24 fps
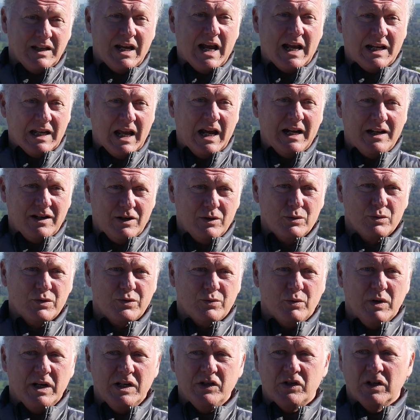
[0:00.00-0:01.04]
the Adelaide
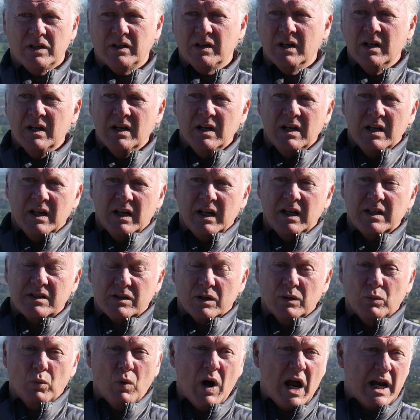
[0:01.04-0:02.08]
Hills region.
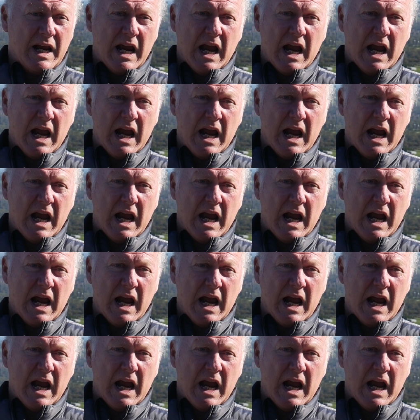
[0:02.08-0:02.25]
It's a one